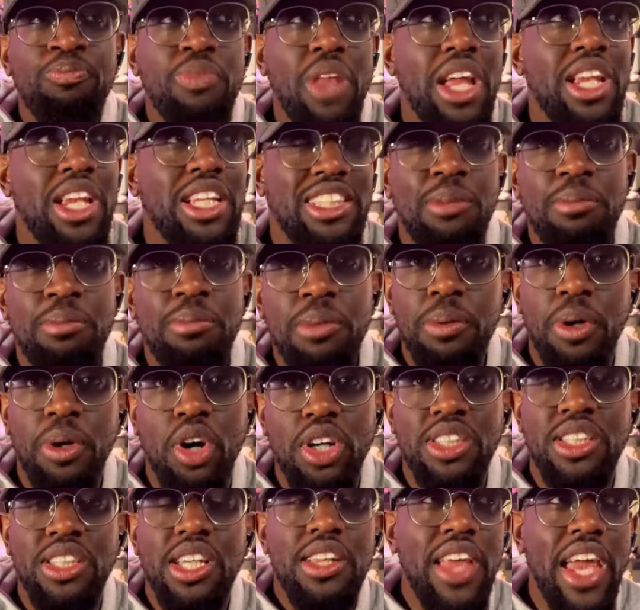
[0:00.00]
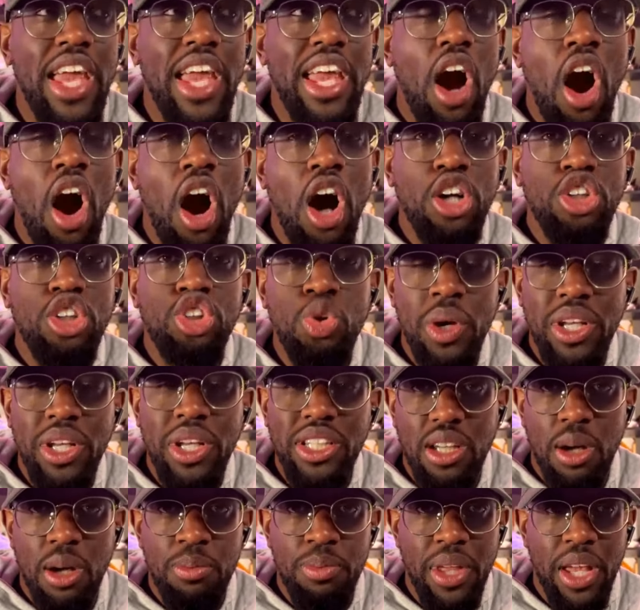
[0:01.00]
And it's simply because they are doing
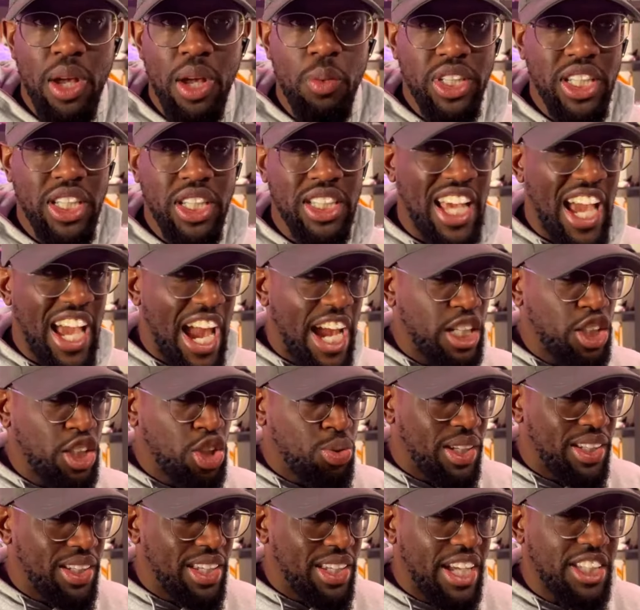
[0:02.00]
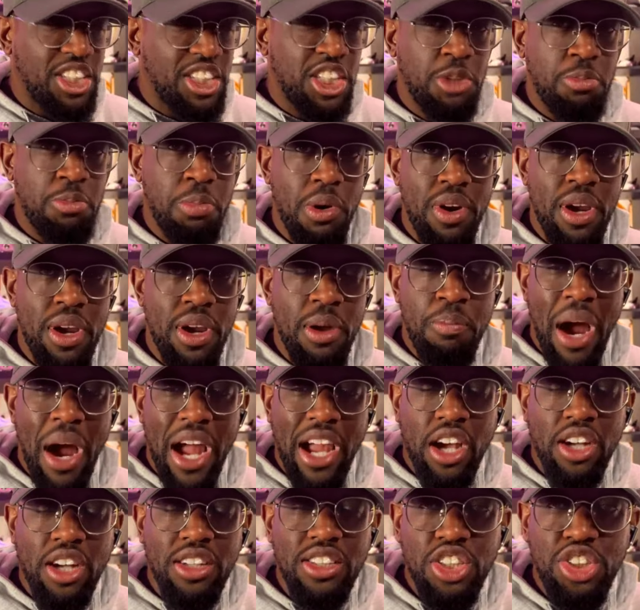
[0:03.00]
something which is entering their spirit by
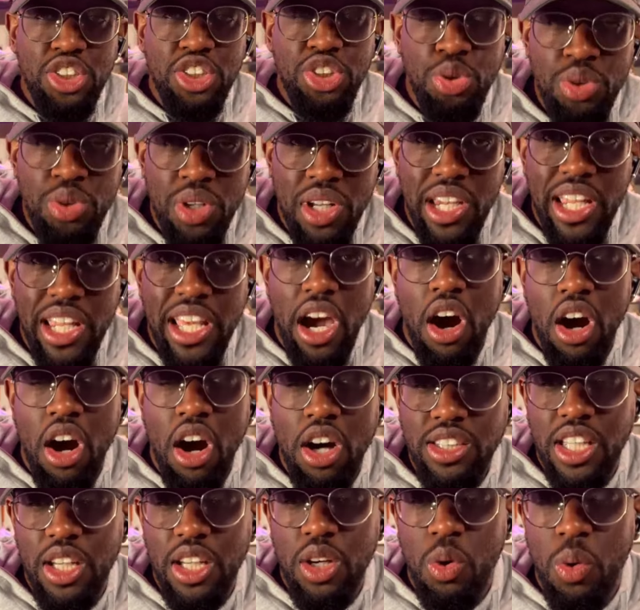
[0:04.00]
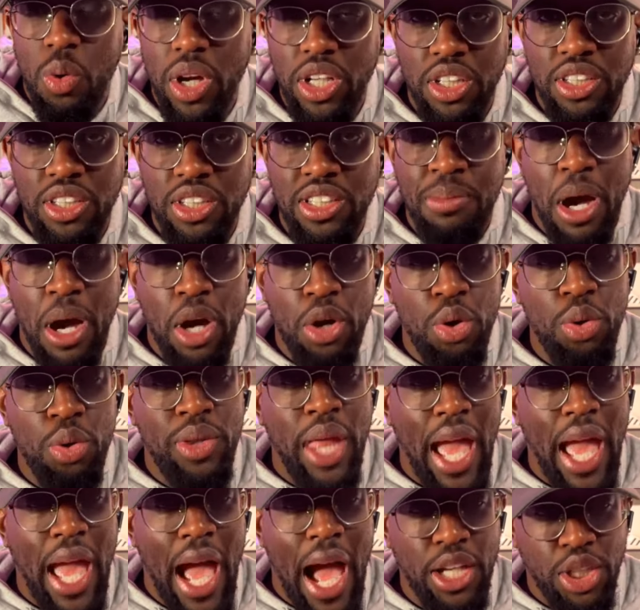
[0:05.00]
continually asking questions about who
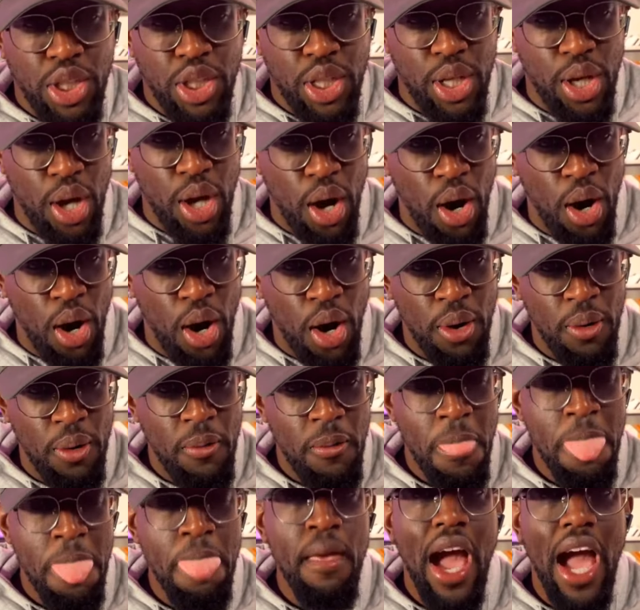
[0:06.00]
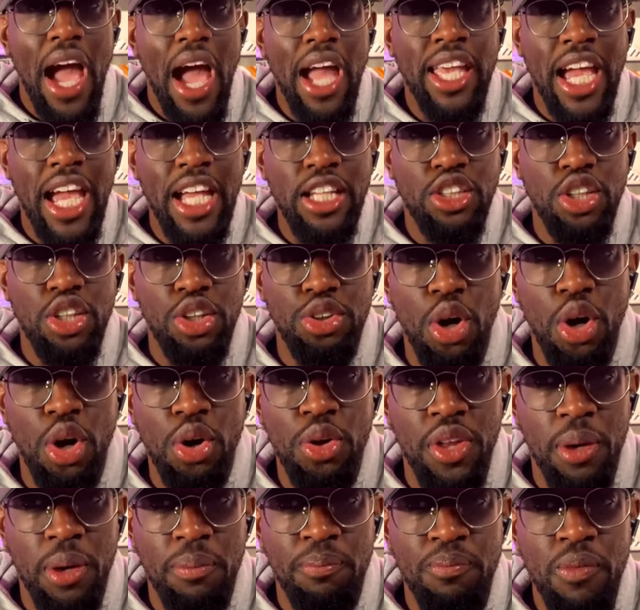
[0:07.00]
they actually are and getting to know
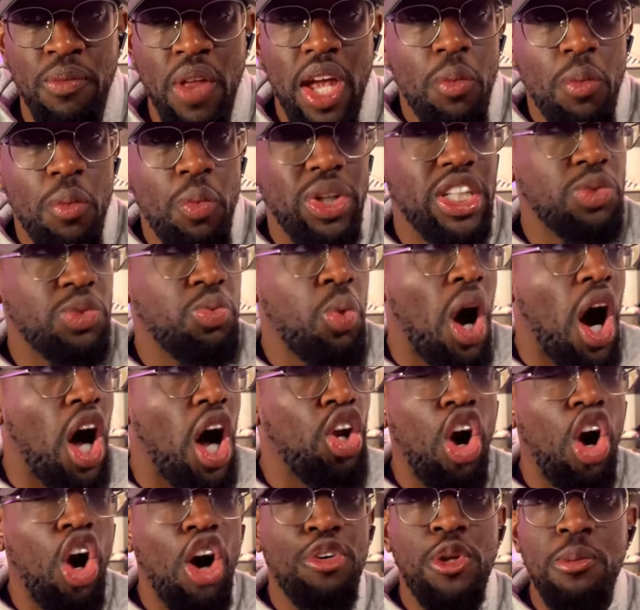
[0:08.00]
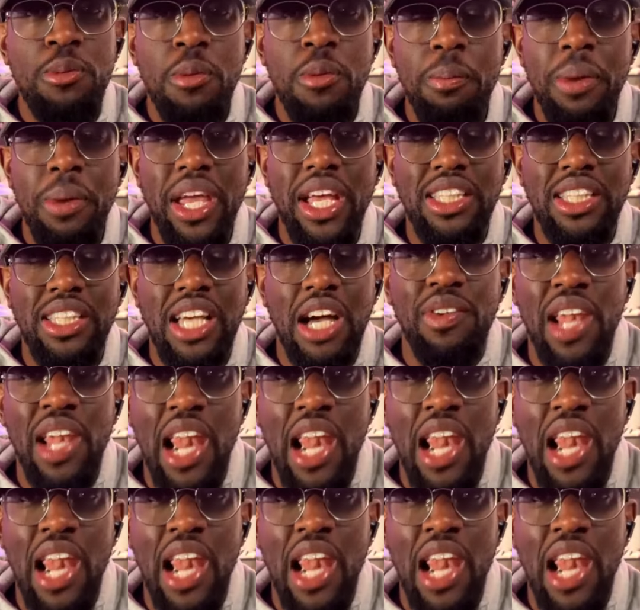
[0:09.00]
them, which is what a lot of human beings have